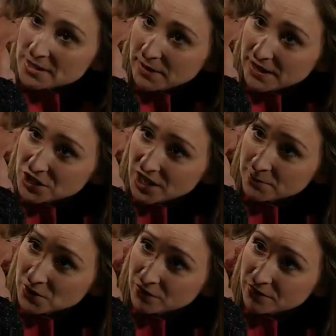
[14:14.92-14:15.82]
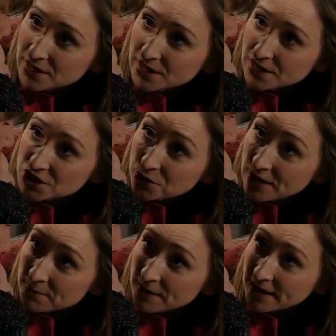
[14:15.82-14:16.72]
to be ashamed. Do you
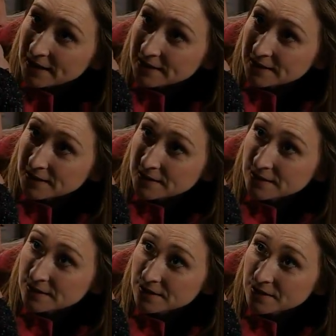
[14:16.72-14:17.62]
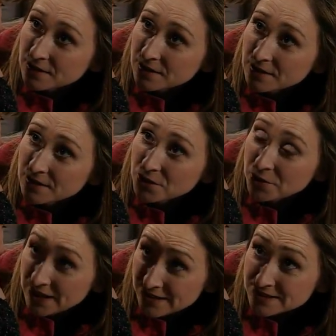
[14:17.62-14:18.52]
hear me? You're
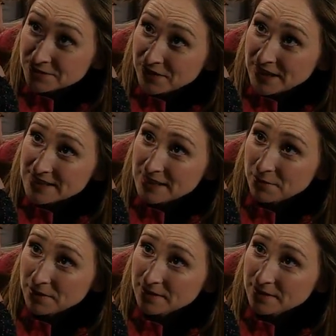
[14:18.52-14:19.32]
an innocent victim.